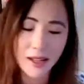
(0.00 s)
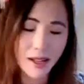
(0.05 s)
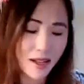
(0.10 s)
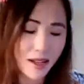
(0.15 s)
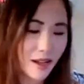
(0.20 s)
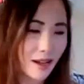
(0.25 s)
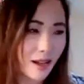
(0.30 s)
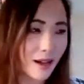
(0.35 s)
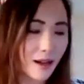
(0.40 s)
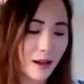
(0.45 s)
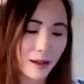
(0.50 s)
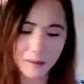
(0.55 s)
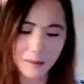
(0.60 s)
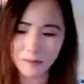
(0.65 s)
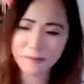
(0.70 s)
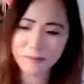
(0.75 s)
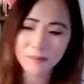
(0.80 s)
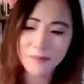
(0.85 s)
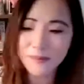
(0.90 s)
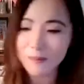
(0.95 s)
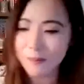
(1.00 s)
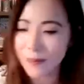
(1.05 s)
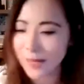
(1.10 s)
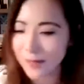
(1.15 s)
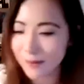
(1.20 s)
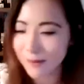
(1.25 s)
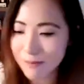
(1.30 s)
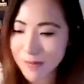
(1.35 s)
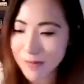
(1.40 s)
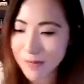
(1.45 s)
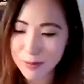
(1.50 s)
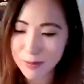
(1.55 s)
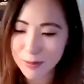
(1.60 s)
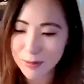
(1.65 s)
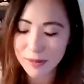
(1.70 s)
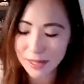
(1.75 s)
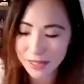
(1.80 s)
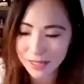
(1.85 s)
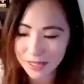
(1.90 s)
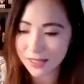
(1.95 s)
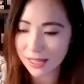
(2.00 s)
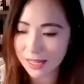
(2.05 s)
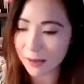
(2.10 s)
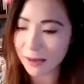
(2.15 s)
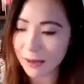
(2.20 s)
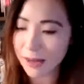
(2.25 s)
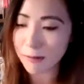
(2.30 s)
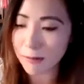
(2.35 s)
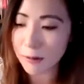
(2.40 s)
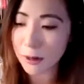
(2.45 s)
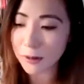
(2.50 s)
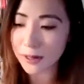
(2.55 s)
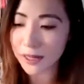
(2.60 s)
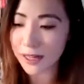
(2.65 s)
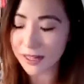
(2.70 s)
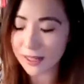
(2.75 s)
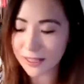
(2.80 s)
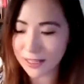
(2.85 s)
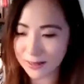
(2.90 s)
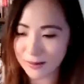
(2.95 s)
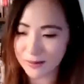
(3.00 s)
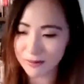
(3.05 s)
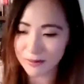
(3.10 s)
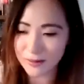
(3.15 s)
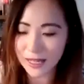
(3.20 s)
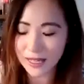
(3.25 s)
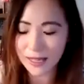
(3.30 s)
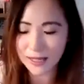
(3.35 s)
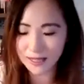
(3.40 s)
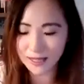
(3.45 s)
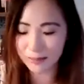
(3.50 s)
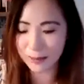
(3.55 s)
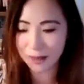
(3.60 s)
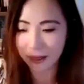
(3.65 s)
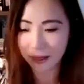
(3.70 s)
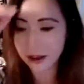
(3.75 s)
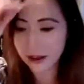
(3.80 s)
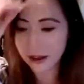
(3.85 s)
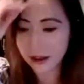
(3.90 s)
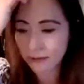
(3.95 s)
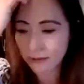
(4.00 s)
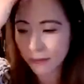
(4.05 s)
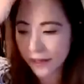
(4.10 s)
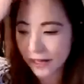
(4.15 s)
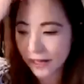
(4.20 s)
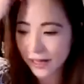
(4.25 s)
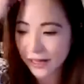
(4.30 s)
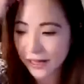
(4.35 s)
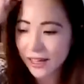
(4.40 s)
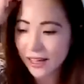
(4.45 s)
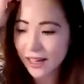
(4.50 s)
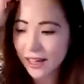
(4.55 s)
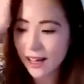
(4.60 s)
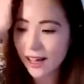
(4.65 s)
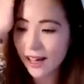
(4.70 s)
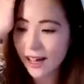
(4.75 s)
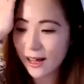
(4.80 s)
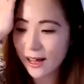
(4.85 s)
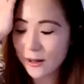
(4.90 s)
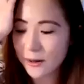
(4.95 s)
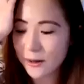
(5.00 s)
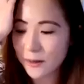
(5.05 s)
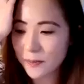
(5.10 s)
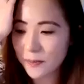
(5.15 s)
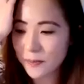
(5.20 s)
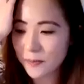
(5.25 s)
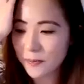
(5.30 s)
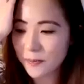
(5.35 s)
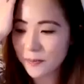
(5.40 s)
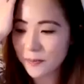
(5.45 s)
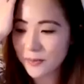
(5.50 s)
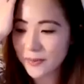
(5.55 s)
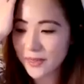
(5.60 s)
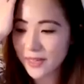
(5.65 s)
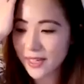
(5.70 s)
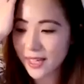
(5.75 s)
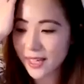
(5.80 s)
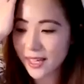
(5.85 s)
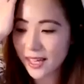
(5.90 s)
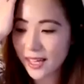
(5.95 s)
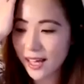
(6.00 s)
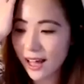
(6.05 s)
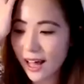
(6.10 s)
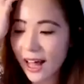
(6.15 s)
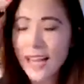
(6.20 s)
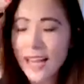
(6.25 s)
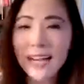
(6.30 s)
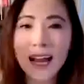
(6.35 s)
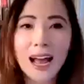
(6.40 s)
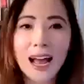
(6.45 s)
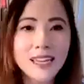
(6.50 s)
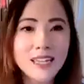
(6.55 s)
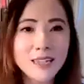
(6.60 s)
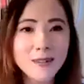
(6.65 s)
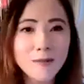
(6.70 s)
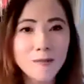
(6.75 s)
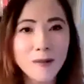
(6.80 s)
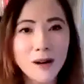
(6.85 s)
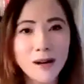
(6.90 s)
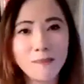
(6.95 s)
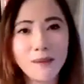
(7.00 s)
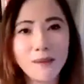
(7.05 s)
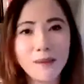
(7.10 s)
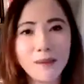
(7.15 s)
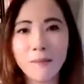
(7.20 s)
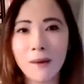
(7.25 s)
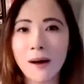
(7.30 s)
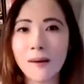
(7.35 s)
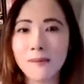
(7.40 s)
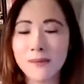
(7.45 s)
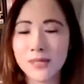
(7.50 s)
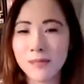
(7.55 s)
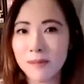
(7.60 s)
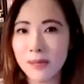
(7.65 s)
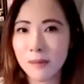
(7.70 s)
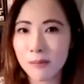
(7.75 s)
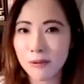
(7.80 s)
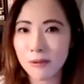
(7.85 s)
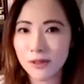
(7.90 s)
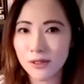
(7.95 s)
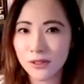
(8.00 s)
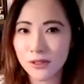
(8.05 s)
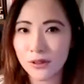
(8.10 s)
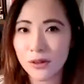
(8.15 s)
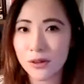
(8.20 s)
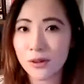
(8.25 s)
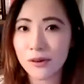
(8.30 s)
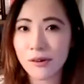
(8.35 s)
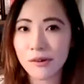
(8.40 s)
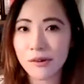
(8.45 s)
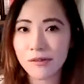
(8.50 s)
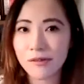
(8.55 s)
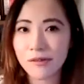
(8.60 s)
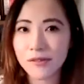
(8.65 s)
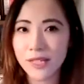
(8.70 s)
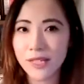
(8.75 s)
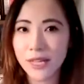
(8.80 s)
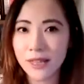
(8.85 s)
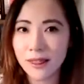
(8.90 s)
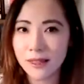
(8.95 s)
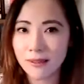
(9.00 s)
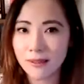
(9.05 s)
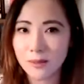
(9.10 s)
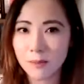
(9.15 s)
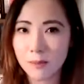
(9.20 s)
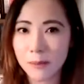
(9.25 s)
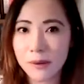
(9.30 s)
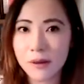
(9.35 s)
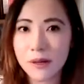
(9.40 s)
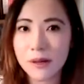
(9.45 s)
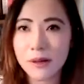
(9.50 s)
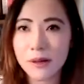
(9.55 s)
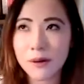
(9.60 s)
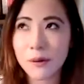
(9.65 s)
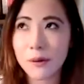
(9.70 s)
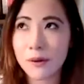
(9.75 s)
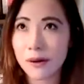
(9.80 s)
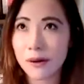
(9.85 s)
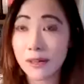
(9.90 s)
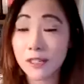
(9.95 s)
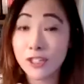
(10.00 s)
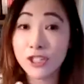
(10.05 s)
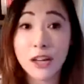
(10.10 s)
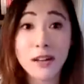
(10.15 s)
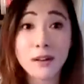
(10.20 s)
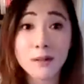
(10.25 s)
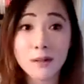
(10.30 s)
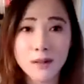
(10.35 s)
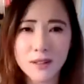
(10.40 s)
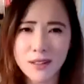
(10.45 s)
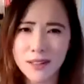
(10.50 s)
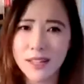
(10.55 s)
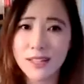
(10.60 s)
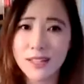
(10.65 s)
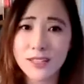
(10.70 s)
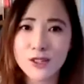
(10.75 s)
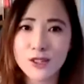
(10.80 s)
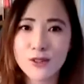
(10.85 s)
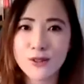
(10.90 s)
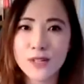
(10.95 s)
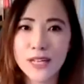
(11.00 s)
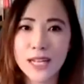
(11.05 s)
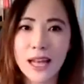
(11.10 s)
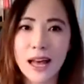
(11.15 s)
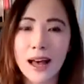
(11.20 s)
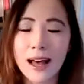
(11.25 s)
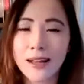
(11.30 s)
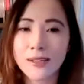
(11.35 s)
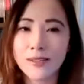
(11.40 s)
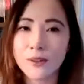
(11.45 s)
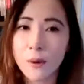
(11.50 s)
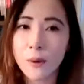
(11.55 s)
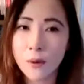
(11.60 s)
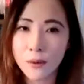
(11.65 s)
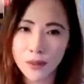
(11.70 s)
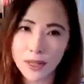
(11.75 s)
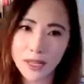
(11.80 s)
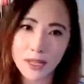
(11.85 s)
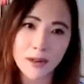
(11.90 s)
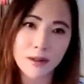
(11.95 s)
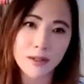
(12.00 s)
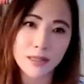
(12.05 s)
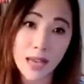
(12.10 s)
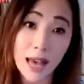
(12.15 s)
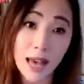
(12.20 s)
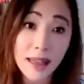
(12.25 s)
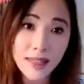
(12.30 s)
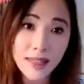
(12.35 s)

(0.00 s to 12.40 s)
But that's probably because I wrote it and it's my life. But I didn't want my mom to be preserved in this book or in general in history as only her death.